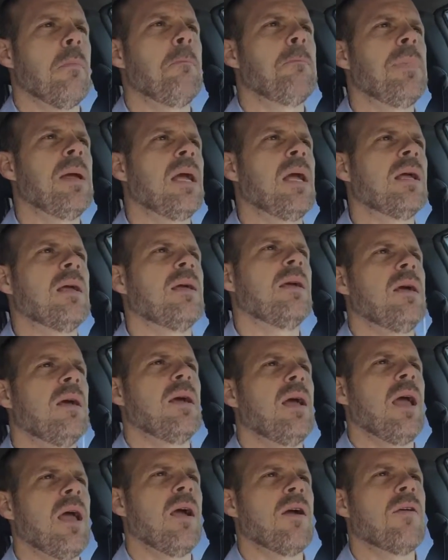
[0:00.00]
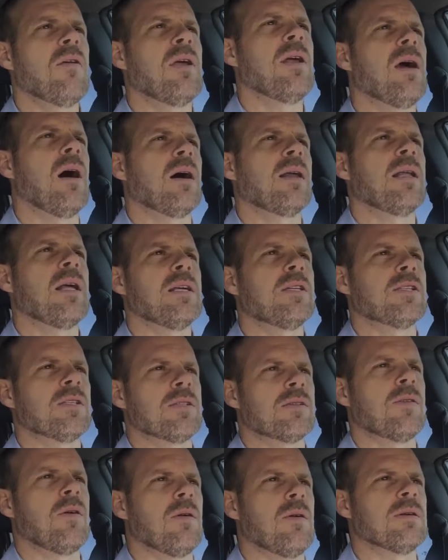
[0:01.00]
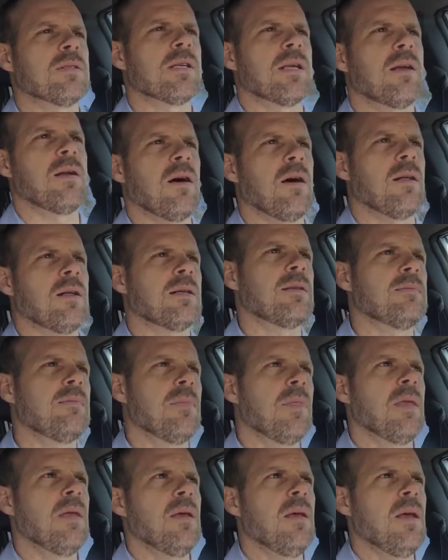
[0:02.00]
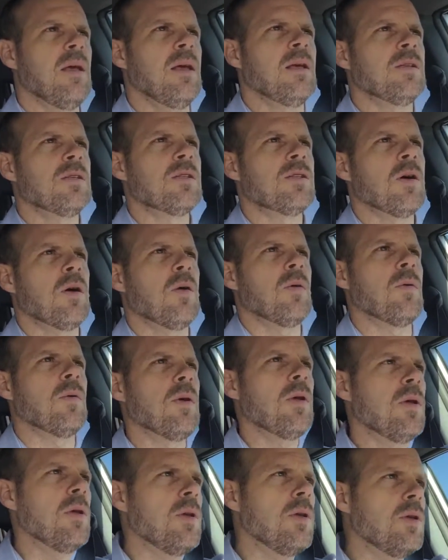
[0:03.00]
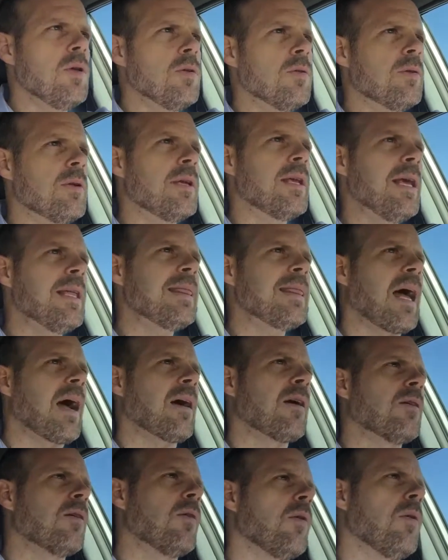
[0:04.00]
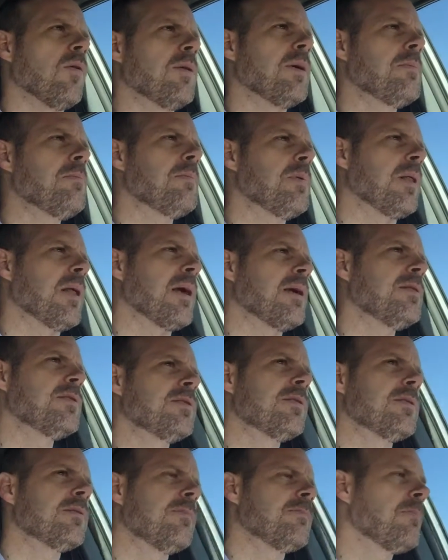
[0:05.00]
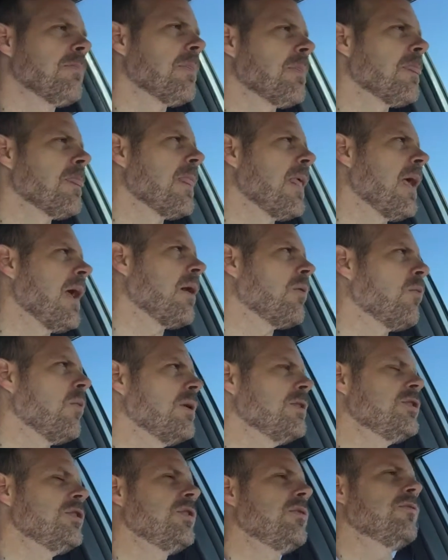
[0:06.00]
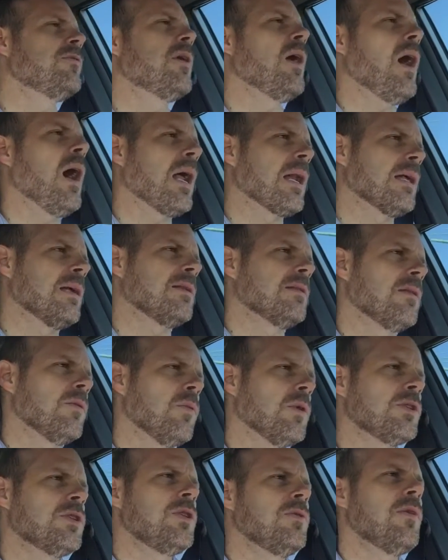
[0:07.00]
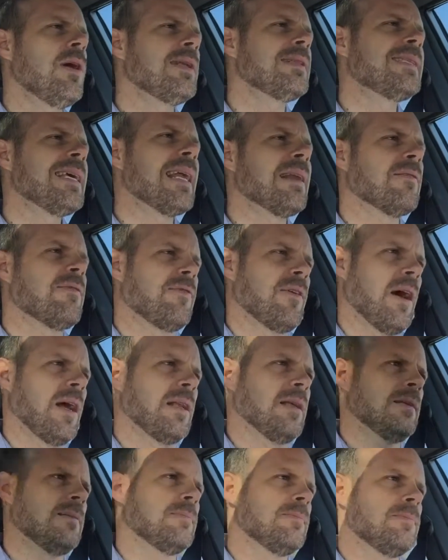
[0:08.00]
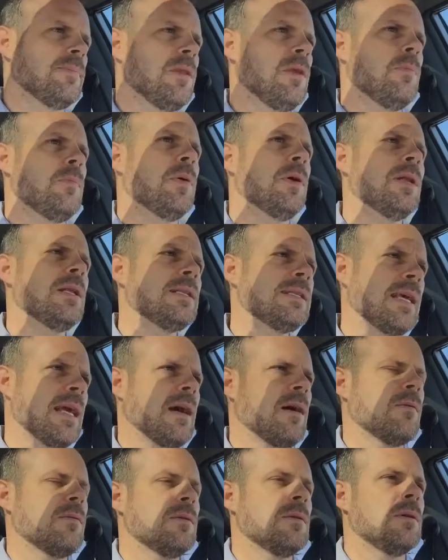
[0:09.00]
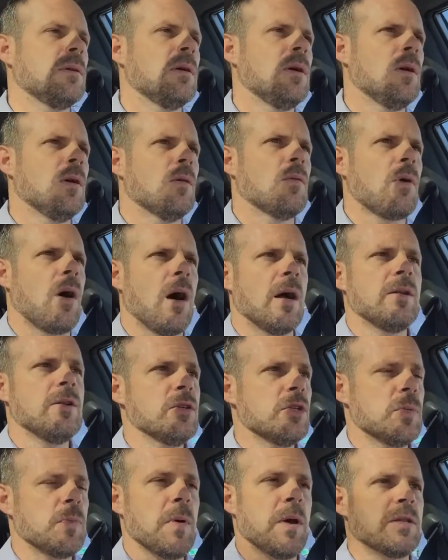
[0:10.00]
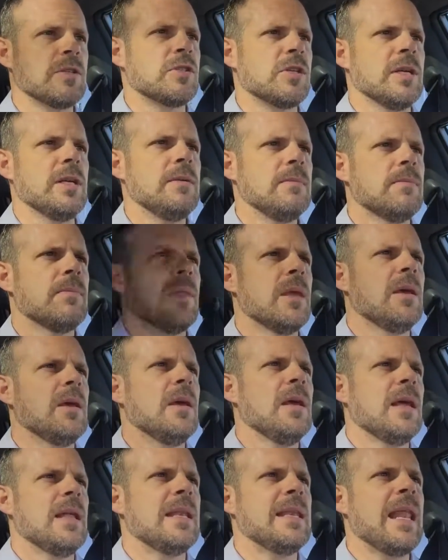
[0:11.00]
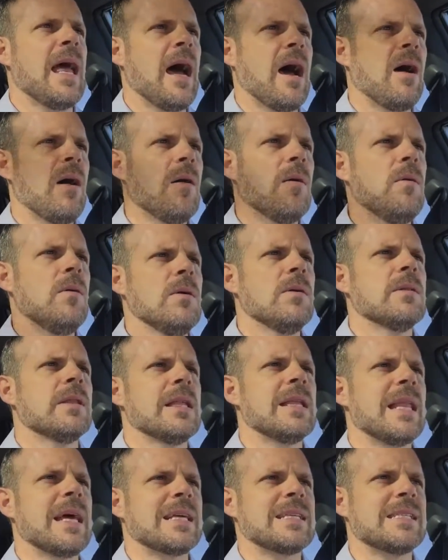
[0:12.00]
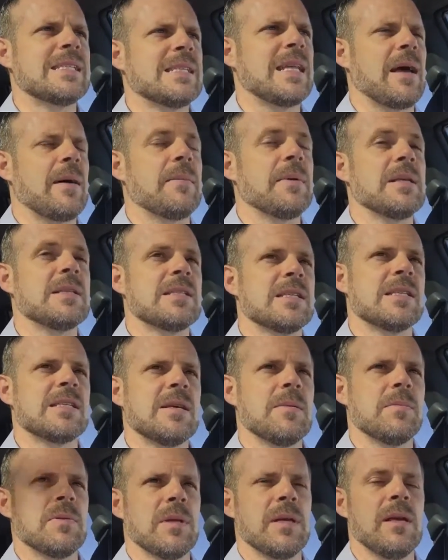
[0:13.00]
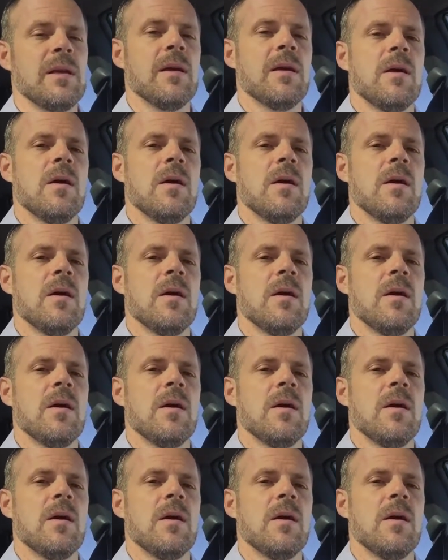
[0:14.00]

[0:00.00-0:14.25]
big, hairy, audacious goal, as they call it. So you get that goal in place, and once you've got it, once you've identified it, you put it down on your spreadsheet. Now the next step is to simply